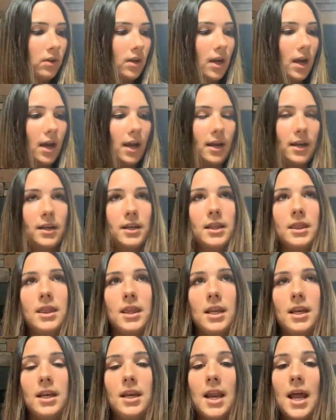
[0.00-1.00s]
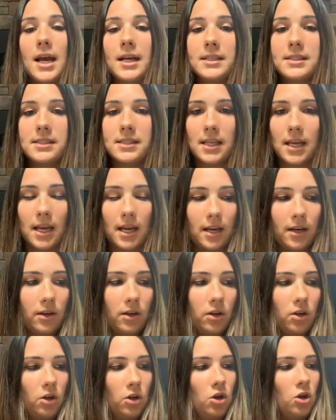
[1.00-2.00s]
Okay, the next thing
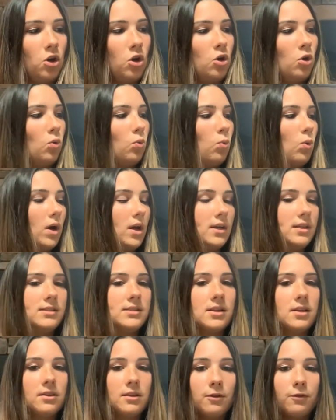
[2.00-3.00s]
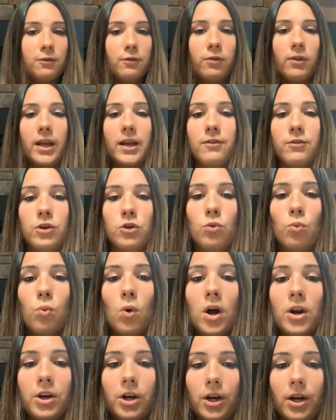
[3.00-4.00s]
was the flavored
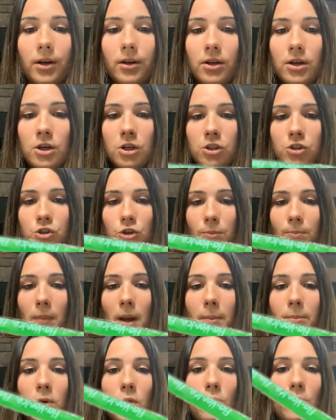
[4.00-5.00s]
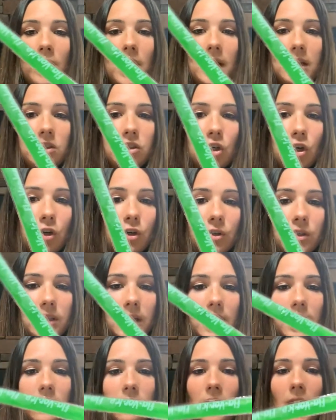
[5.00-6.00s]
water. So remember when I turned
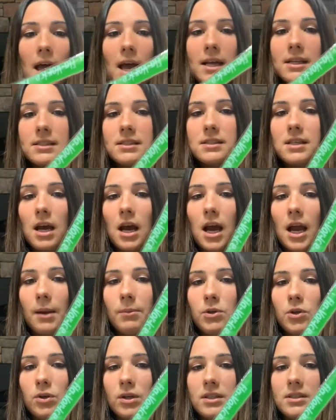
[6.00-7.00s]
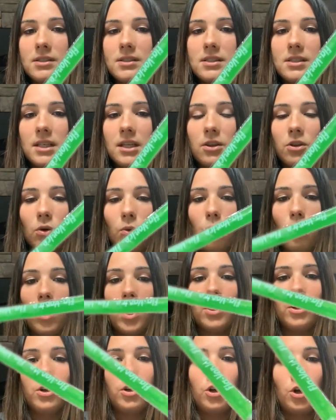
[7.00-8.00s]
it last time, you could see the
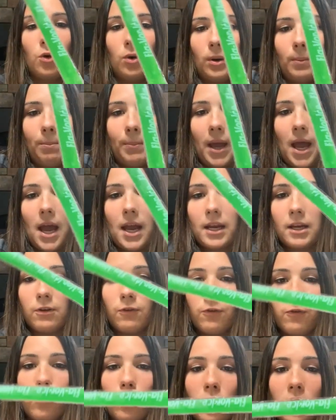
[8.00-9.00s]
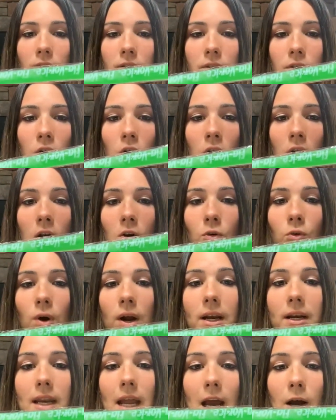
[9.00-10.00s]
water going back and forth.
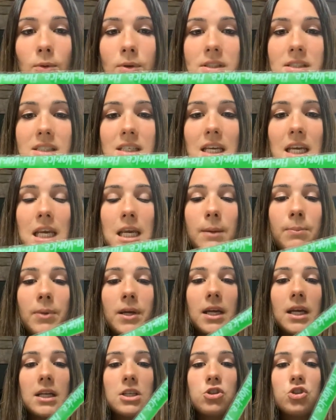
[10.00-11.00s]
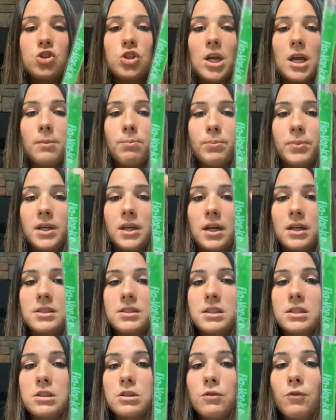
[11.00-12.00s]
Right now it's keeping its shape because
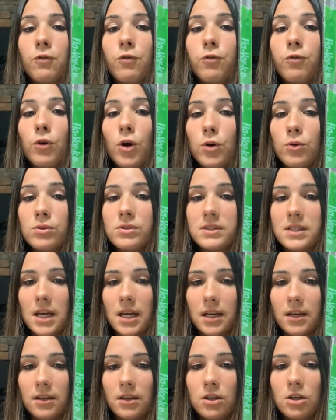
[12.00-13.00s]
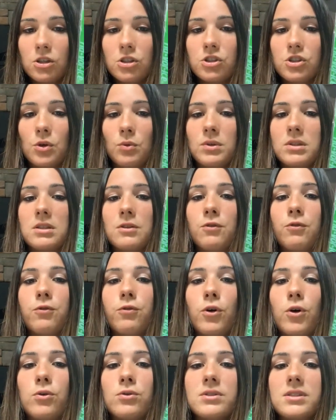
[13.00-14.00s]
it's frozen. So it's
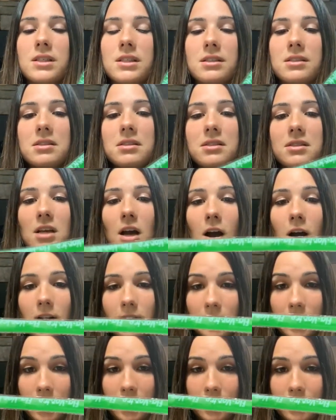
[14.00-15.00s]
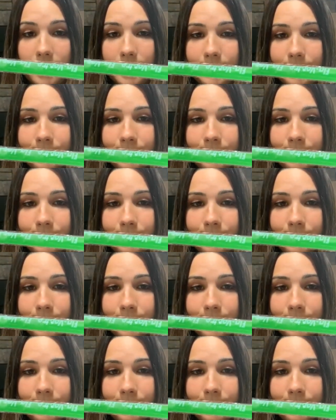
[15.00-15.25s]
frozen solid.